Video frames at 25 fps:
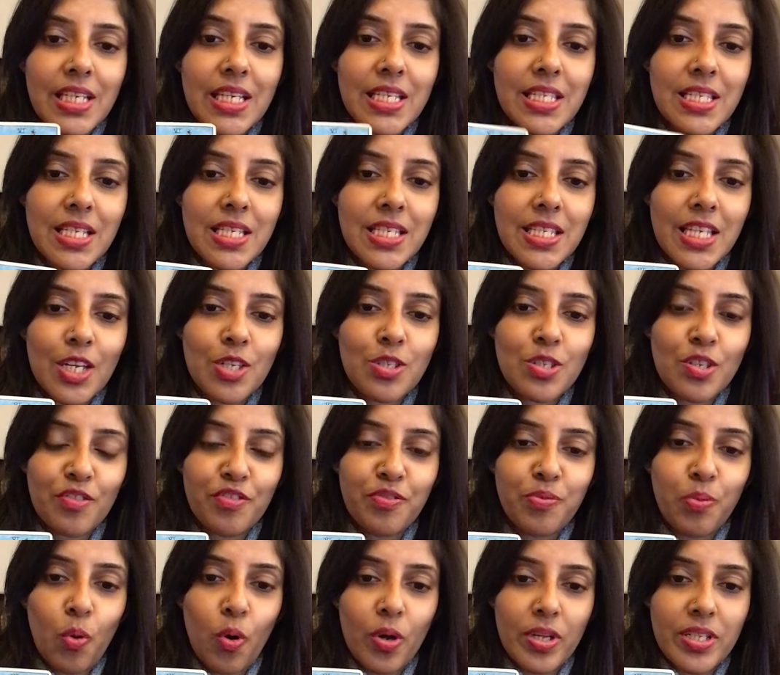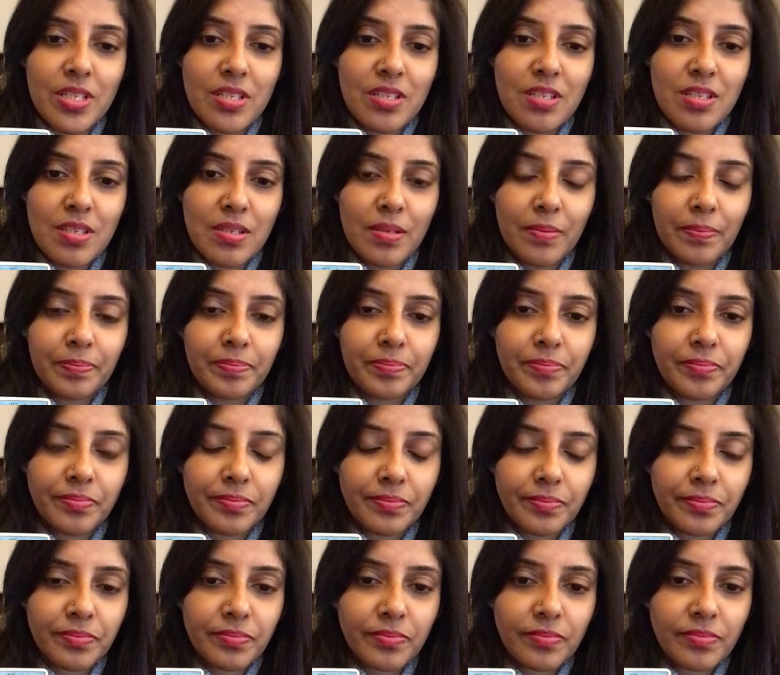the Six of Wands.
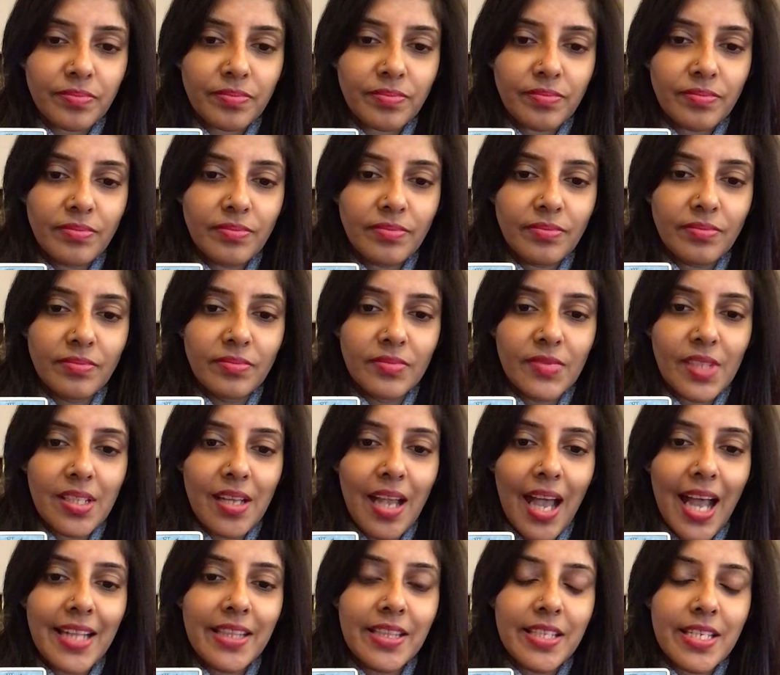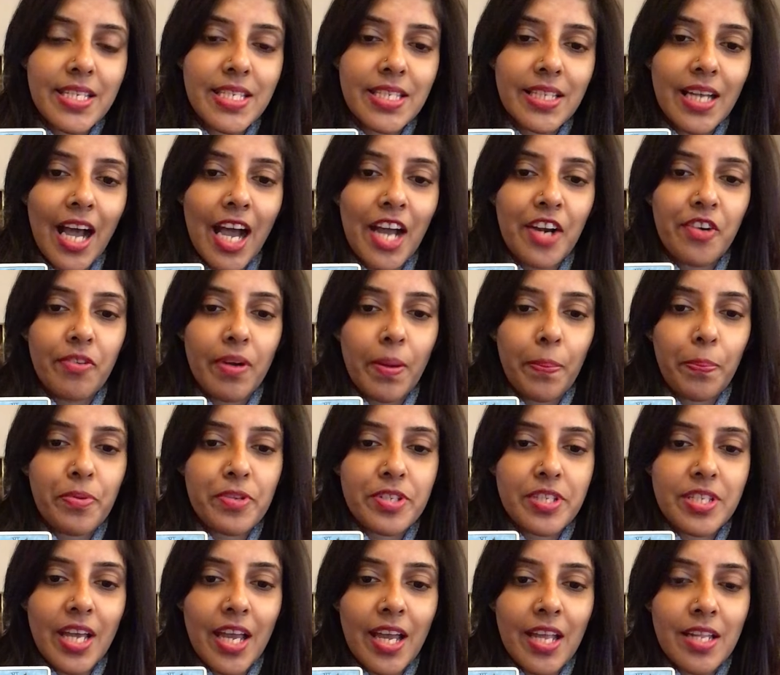And this card
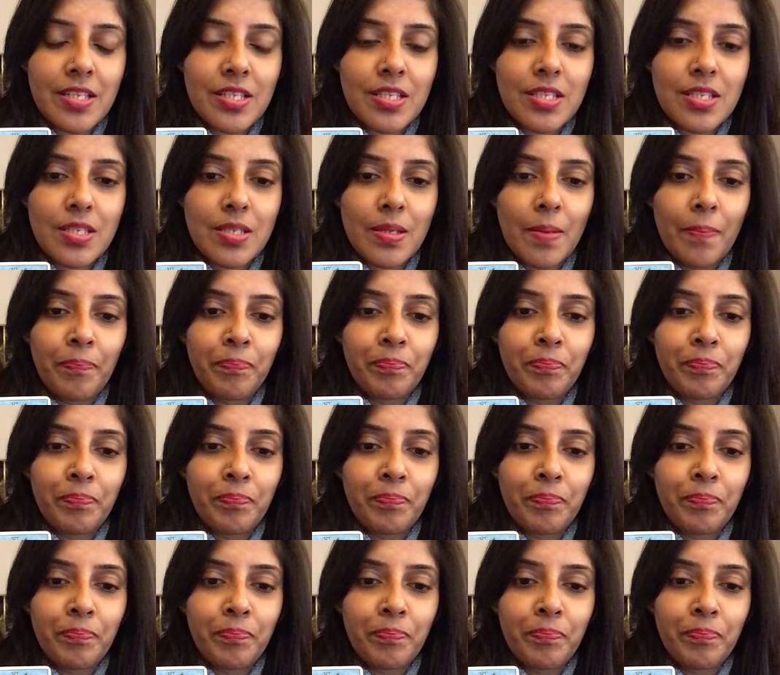represents